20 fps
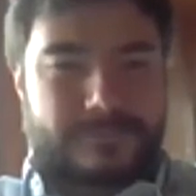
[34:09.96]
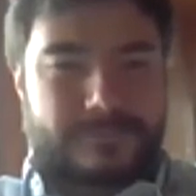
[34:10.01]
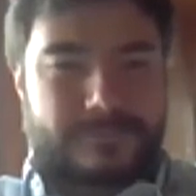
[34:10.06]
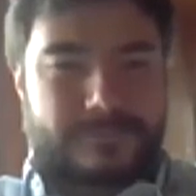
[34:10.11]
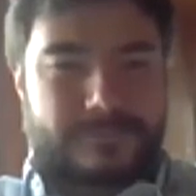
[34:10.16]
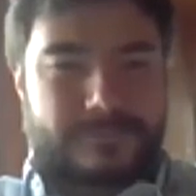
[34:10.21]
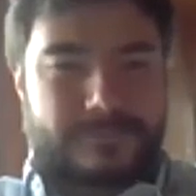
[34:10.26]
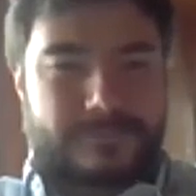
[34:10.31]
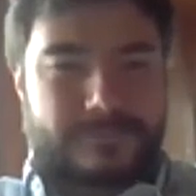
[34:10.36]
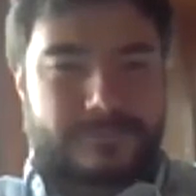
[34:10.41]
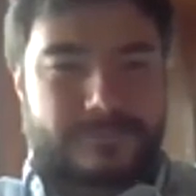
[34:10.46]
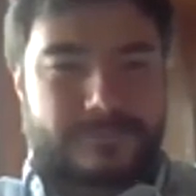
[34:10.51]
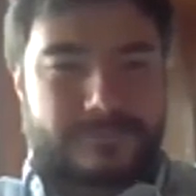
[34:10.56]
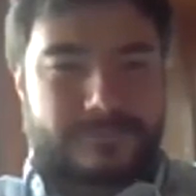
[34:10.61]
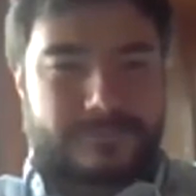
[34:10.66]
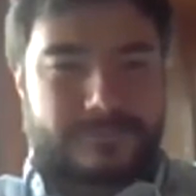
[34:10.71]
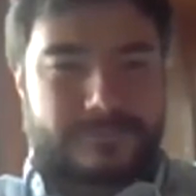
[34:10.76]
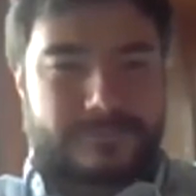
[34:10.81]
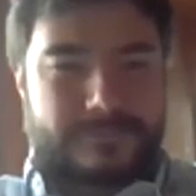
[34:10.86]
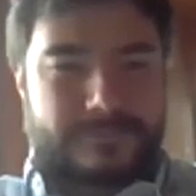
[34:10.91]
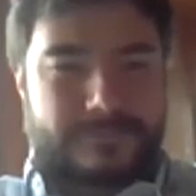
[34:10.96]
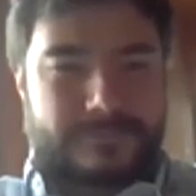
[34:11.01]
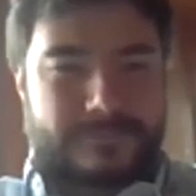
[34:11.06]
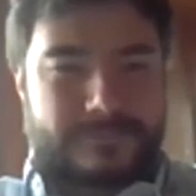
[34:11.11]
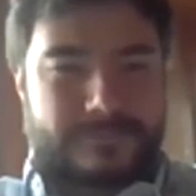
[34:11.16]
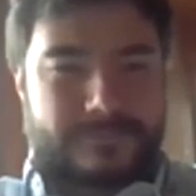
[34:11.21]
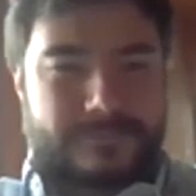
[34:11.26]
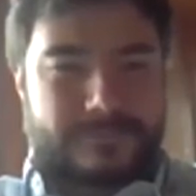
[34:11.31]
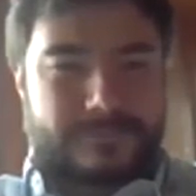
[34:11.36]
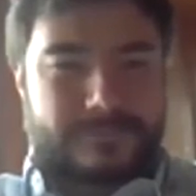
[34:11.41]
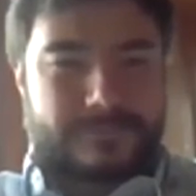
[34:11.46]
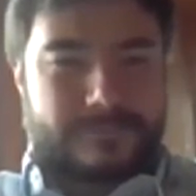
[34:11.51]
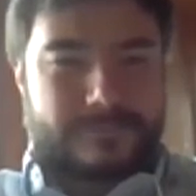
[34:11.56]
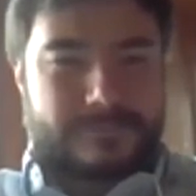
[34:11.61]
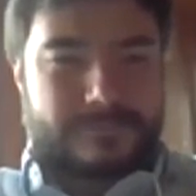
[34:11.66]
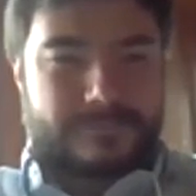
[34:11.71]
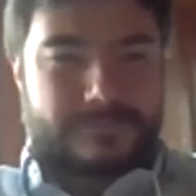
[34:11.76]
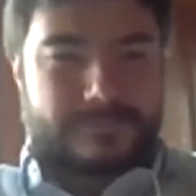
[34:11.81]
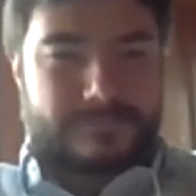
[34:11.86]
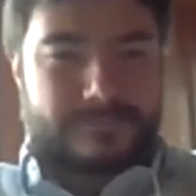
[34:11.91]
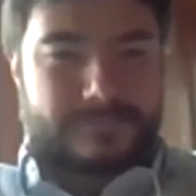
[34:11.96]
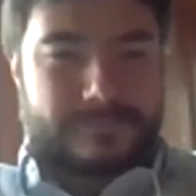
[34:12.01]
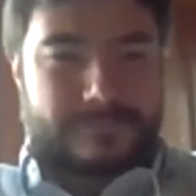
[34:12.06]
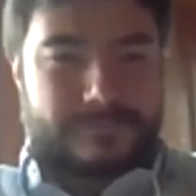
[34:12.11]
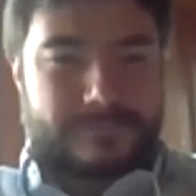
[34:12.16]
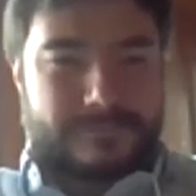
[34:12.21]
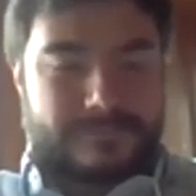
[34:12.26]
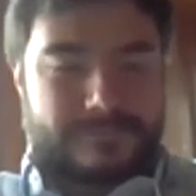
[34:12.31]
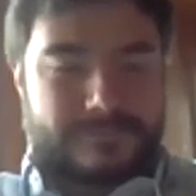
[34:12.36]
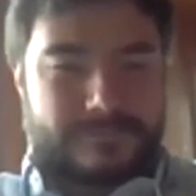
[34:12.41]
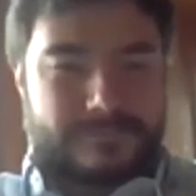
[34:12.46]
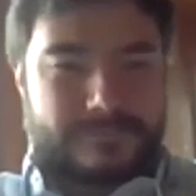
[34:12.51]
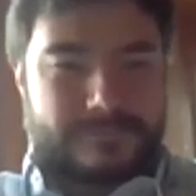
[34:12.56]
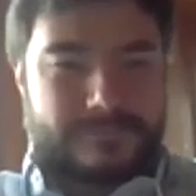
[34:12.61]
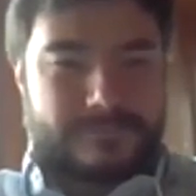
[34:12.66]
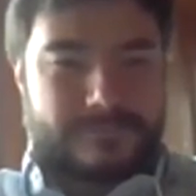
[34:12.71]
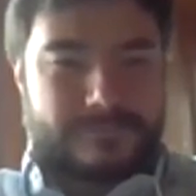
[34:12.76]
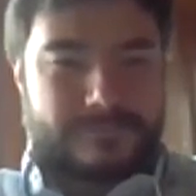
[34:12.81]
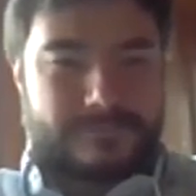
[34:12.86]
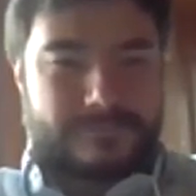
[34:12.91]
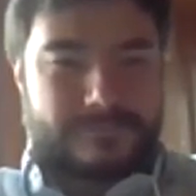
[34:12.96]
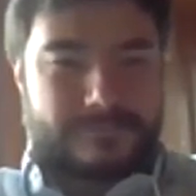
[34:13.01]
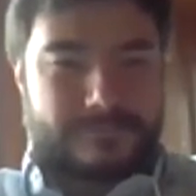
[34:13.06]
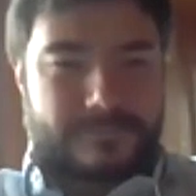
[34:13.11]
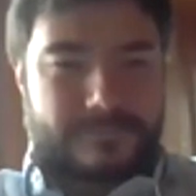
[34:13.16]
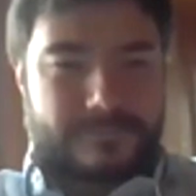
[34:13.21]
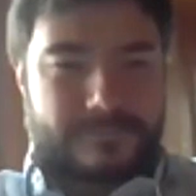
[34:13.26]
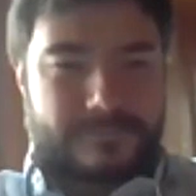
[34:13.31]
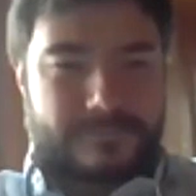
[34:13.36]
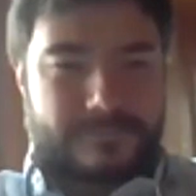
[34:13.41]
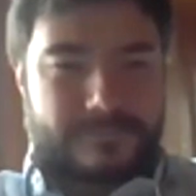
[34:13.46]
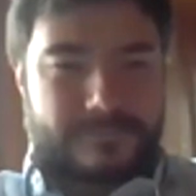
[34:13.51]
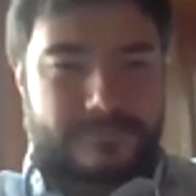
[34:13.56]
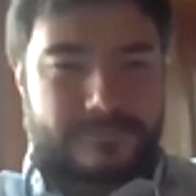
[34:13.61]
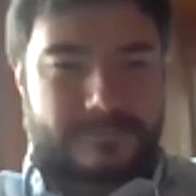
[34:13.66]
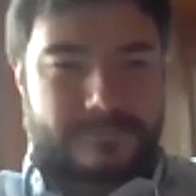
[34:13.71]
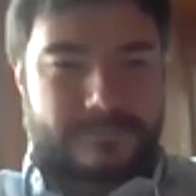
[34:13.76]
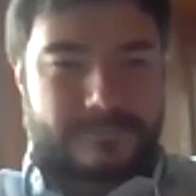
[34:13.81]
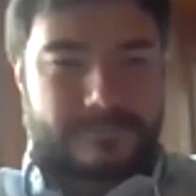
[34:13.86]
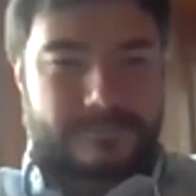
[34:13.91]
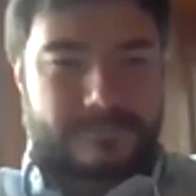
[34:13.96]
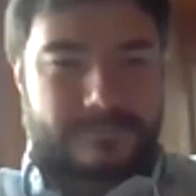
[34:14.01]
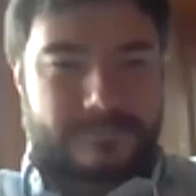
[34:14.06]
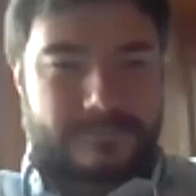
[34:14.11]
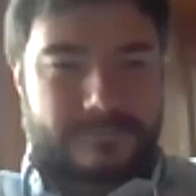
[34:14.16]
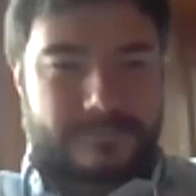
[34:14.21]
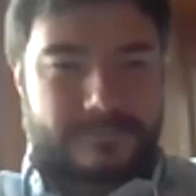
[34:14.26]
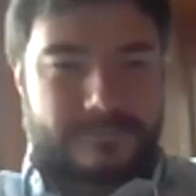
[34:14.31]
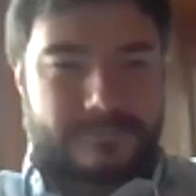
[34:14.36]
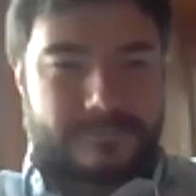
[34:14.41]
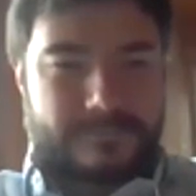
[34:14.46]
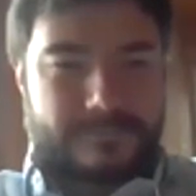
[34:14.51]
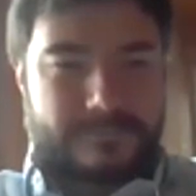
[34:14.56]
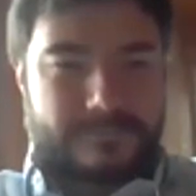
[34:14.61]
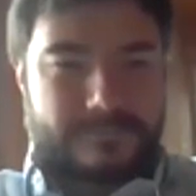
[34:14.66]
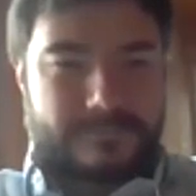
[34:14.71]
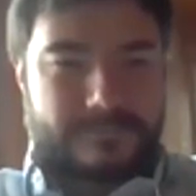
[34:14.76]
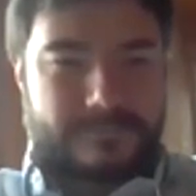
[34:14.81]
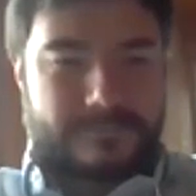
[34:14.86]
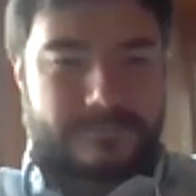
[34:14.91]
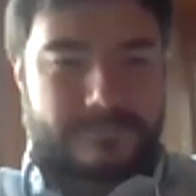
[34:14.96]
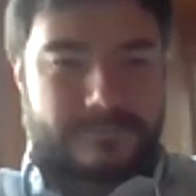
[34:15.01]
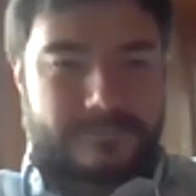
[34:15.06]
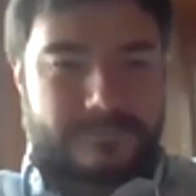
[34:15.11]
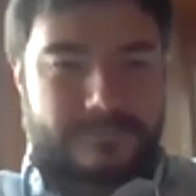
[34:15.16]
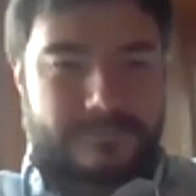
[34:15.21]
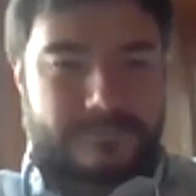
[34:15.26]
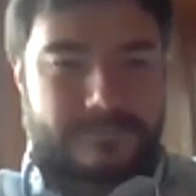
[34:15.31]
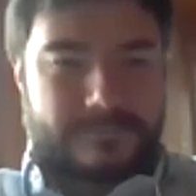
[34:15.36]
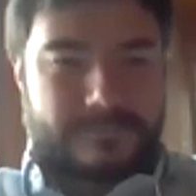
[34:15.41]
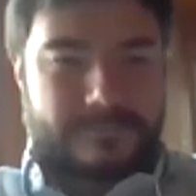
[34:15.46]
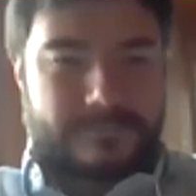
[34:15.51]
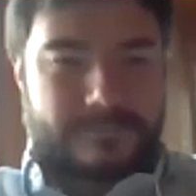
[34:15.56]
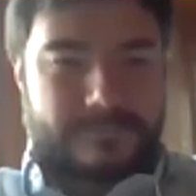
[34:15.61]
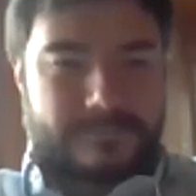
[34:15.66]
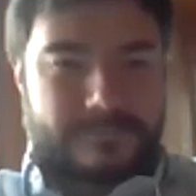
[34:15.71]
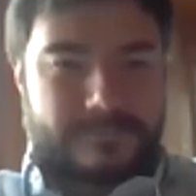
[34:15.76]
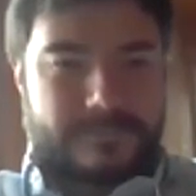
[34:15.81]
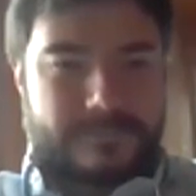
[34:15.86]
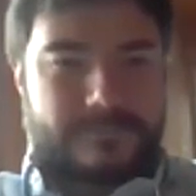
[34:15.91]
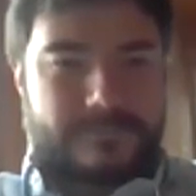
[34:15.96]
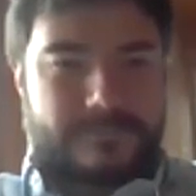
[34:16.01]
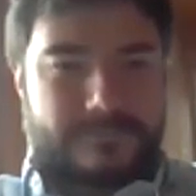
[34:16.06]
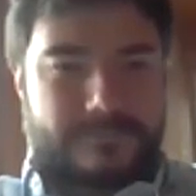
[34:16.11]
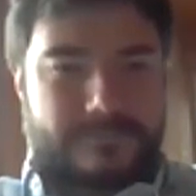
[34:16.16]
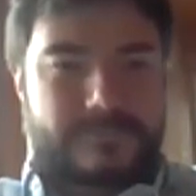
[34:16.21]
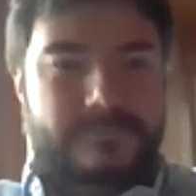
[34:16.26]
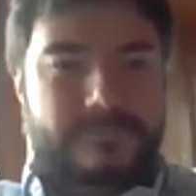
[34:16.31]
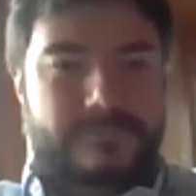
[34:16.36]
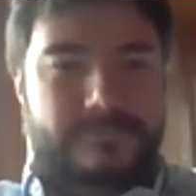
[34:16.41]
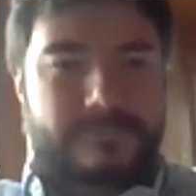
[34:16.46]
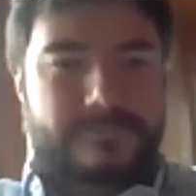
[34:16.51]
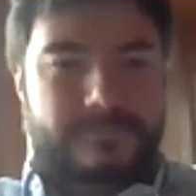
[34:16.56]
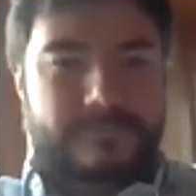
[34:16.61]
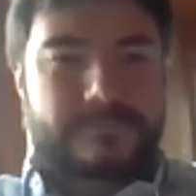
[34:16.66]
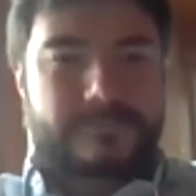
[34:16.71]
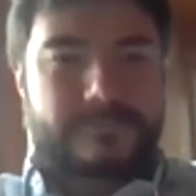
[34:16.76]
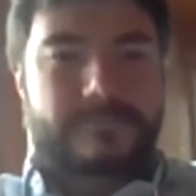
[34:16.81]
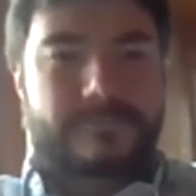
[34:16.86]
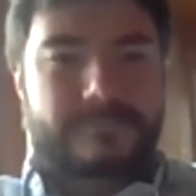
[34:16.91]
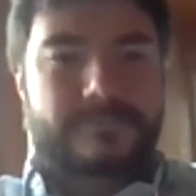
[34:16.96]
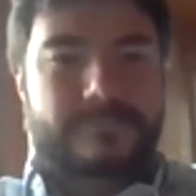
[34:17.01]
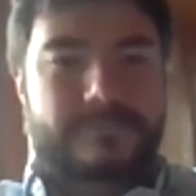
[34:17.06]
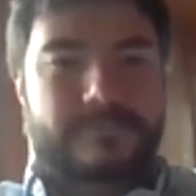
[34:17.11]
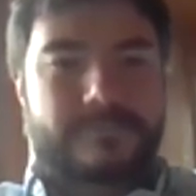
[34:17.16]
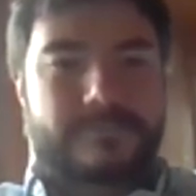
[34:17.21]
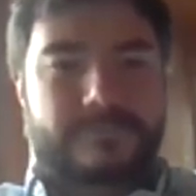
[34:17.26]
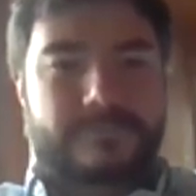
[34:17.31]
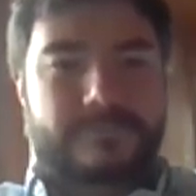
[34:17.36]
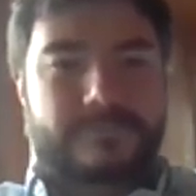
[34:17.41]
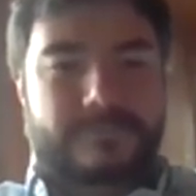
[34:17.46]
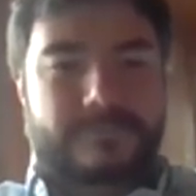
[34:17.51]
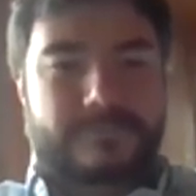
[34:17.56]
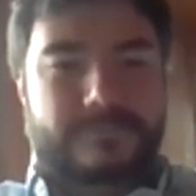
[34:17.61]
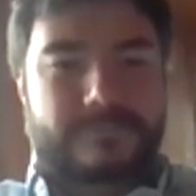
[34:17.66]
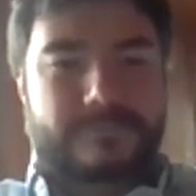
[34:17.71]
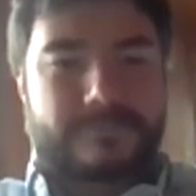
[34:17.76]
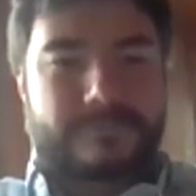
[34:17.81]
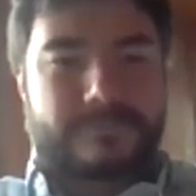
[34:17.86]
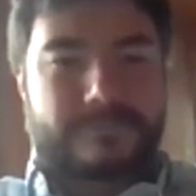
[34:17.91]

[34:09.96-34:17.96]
(silent)